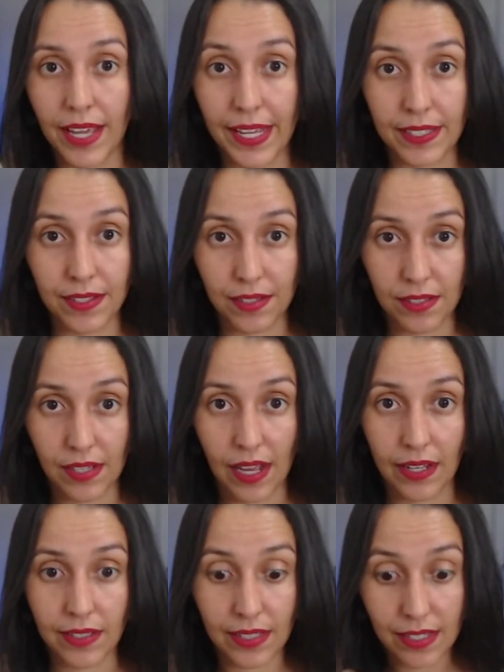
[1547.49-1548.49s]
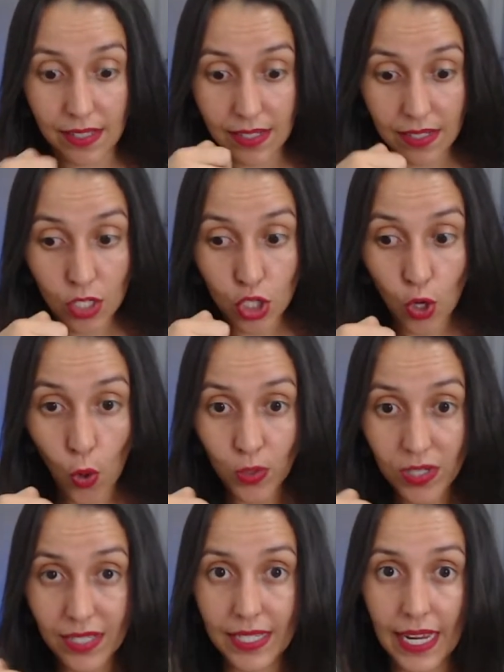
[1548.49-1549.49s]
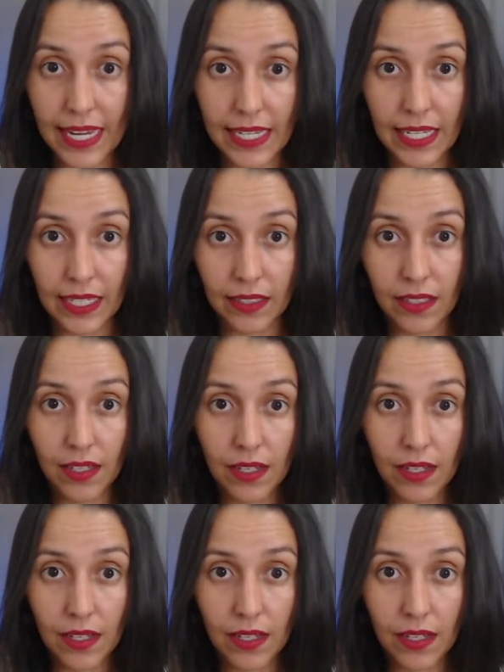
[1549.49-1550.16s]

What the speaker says: exercise. It's note-taking.